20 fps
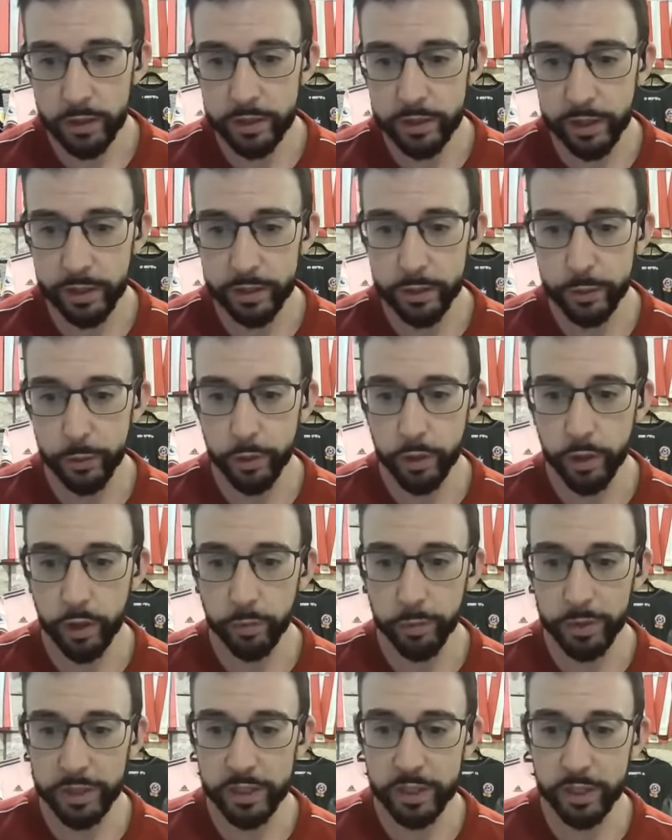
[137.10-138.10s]
dealings with
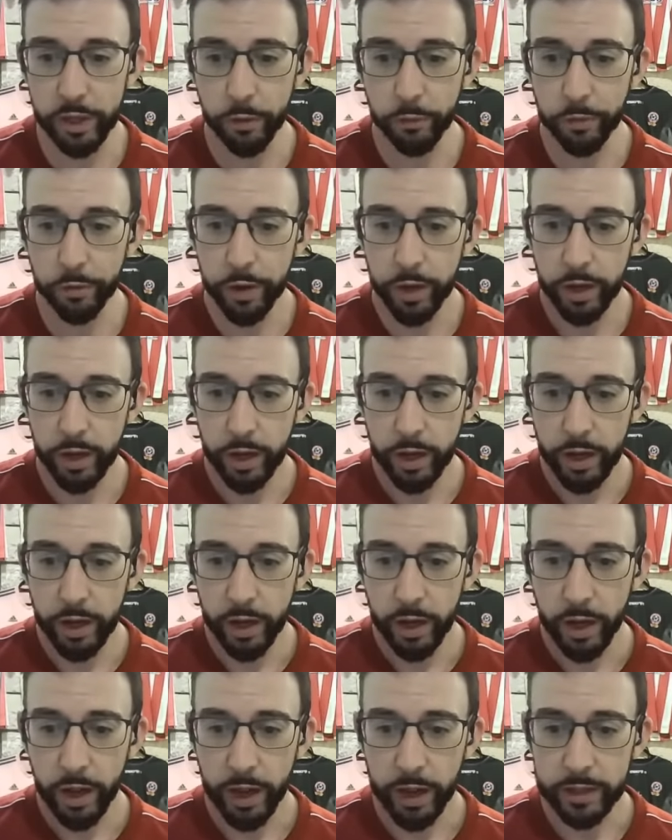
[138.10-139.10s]
her myself,
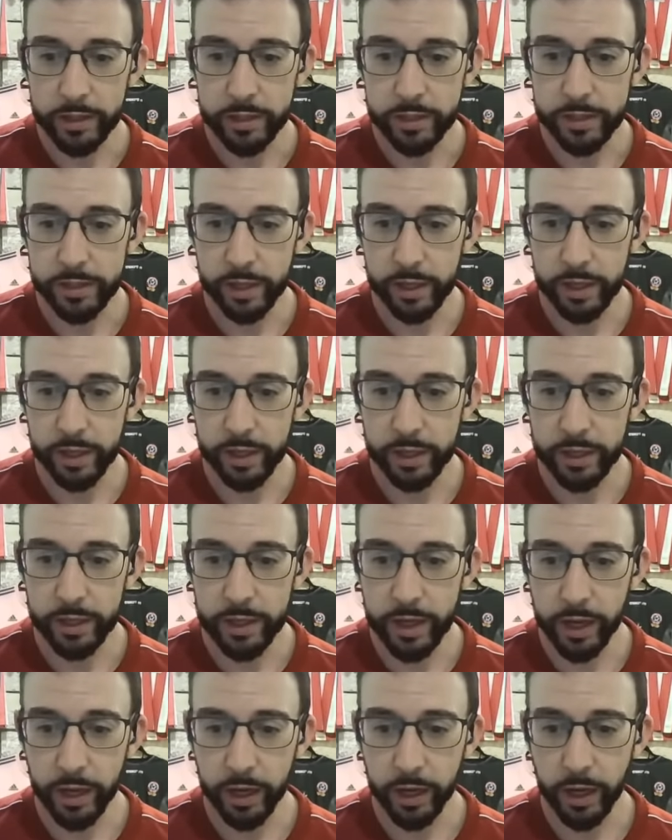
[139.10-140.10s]
and
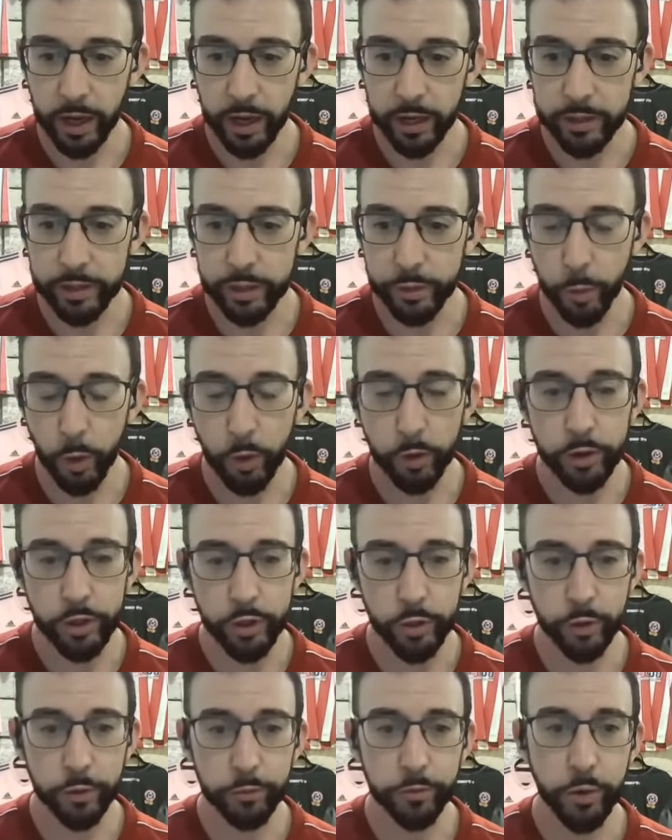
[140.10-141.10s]
Nick had spoken
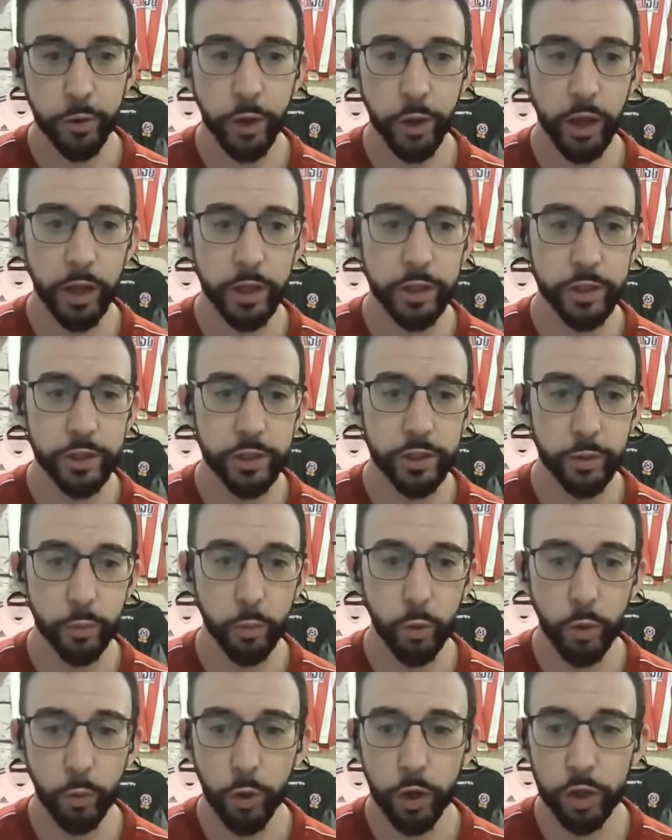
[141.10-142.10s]
to her on a few occasions, and
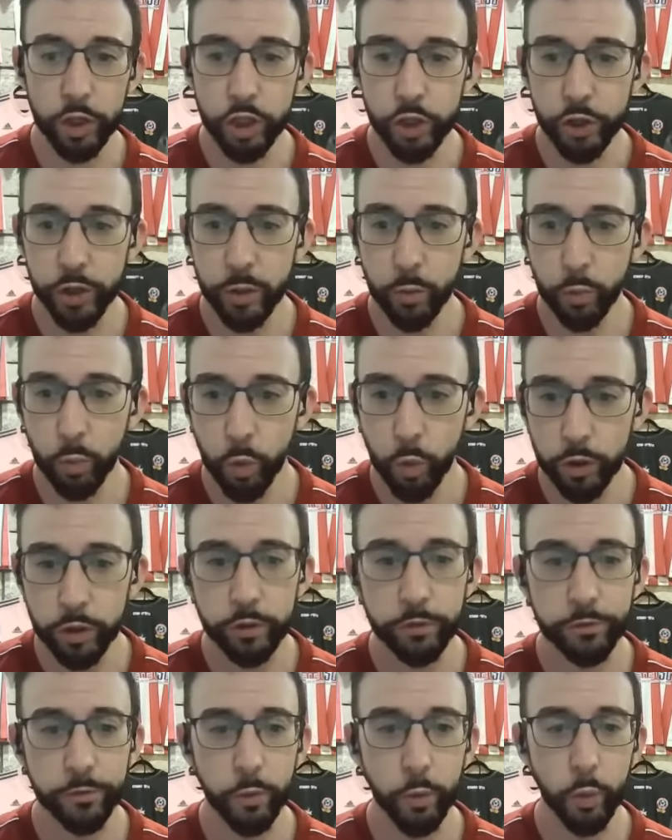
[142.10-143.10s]
what a truly
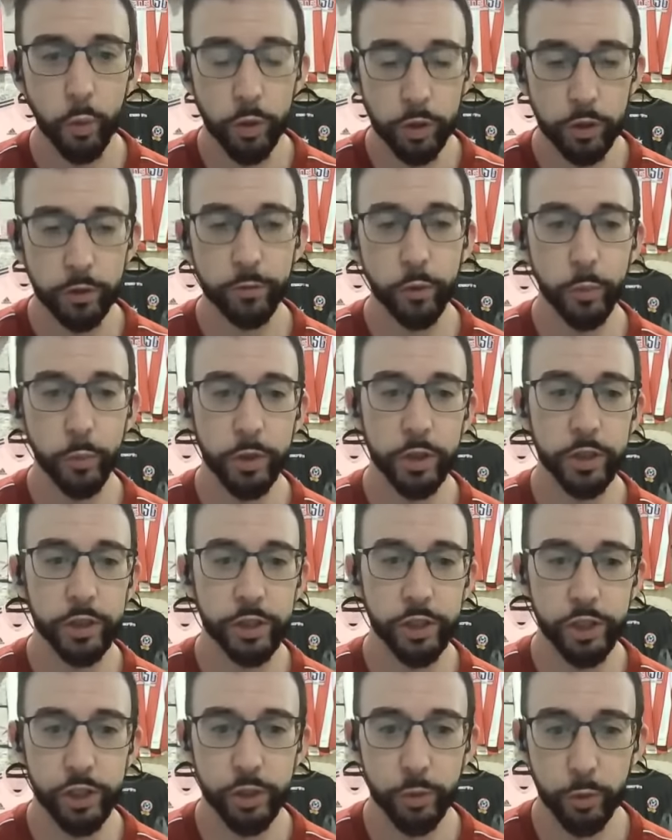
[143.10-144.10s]
wonderful, wonderful
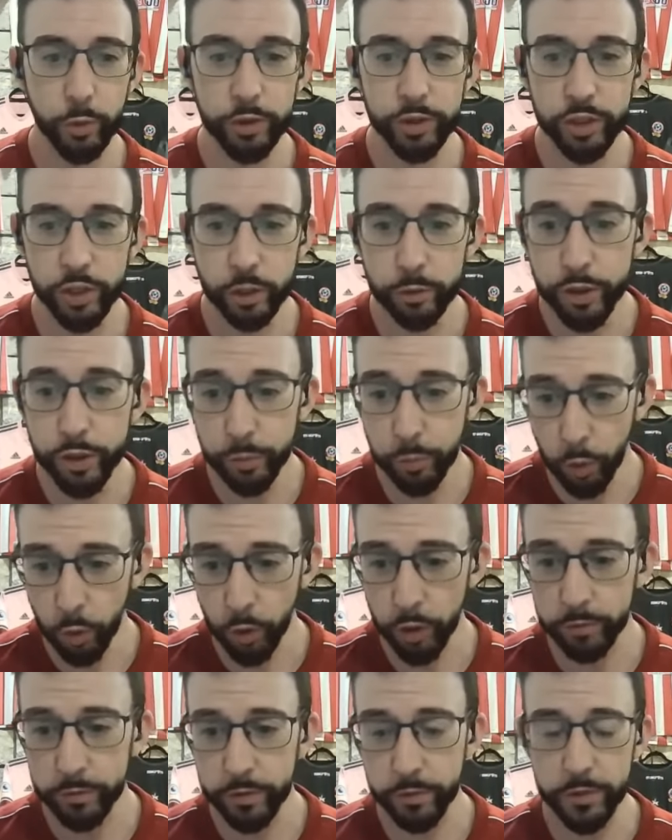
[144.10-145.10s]
person she was. So
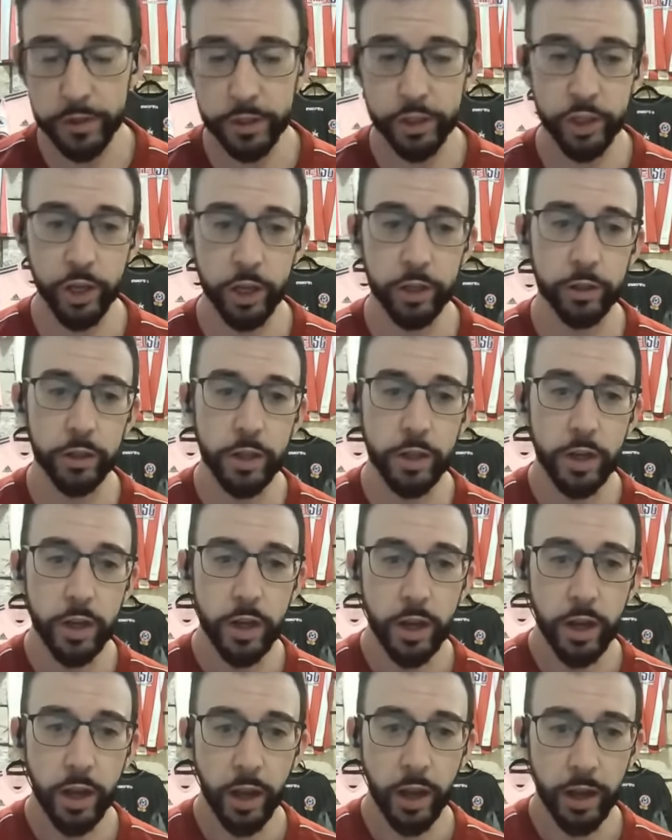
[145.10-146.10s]
supportive of this channel,
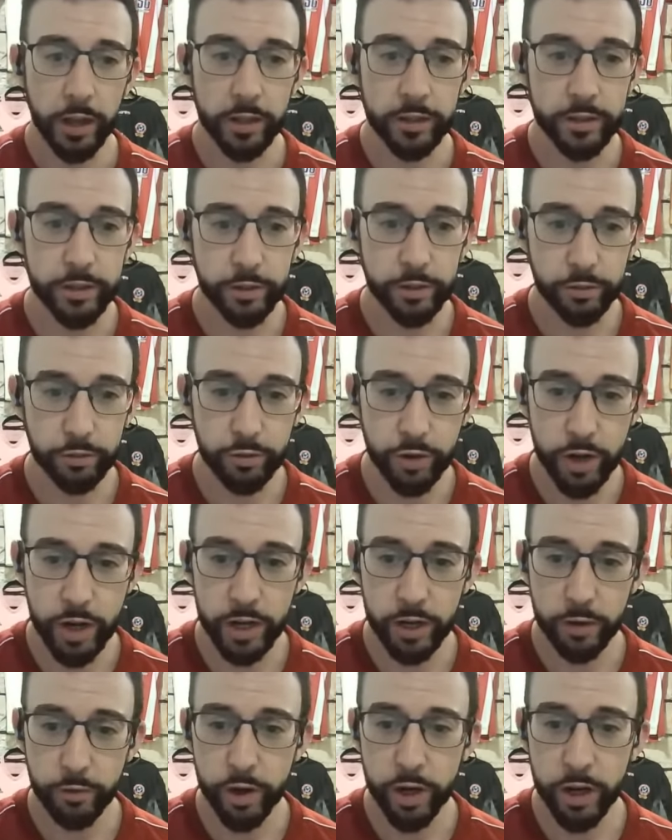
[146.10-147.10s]
and
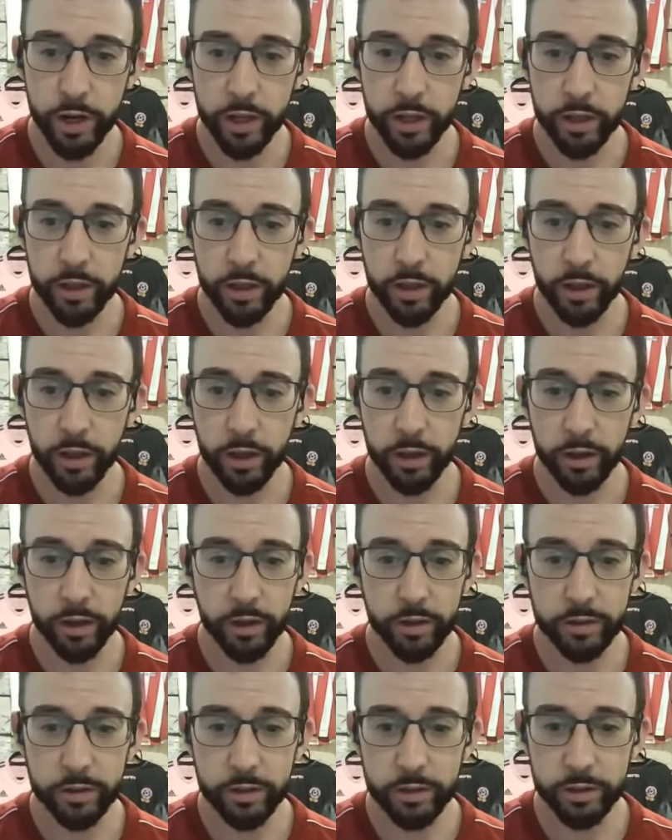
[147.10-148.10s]
really, really
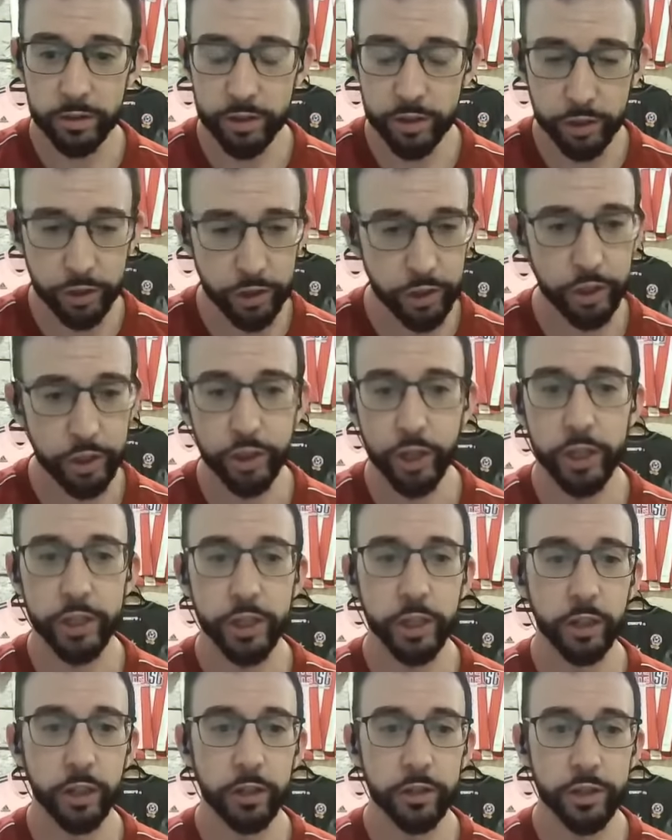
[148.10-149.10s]
such a
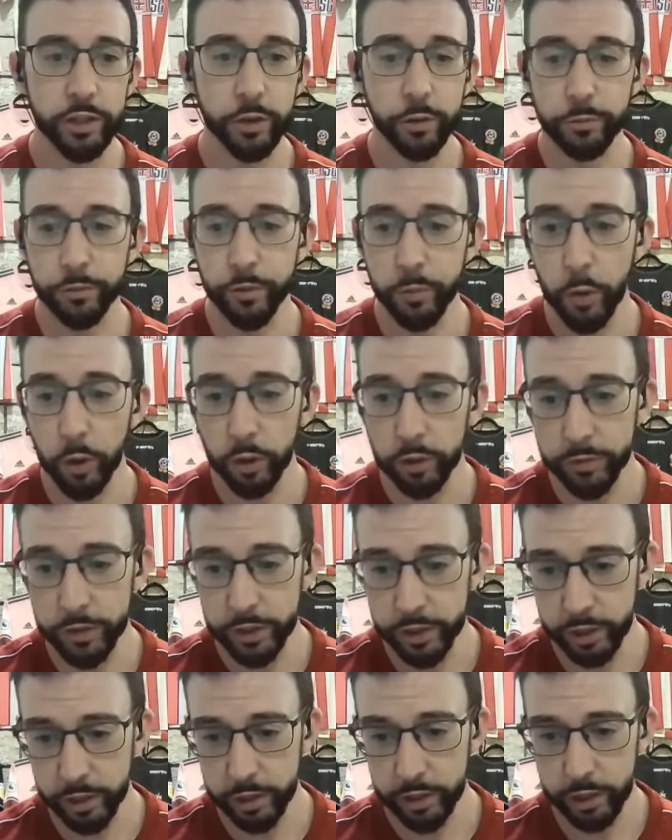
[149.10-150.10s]
tragic loss. So from all of
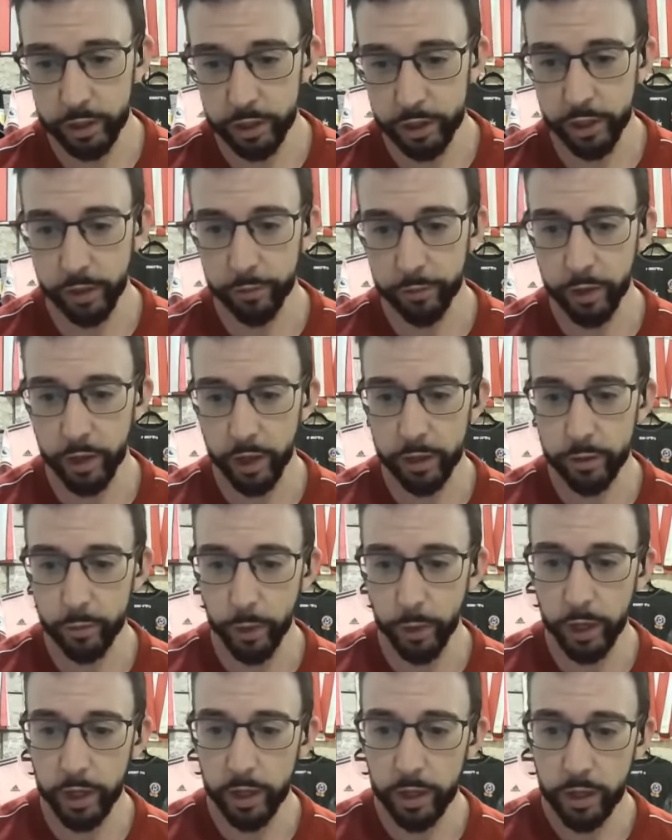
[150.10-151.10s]
us at Sheff United
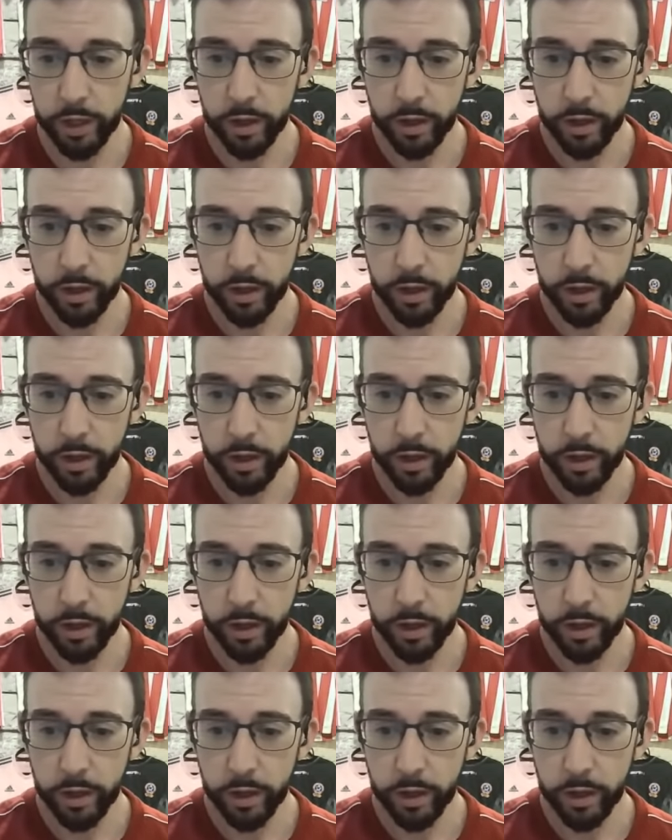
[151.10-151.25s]
Way,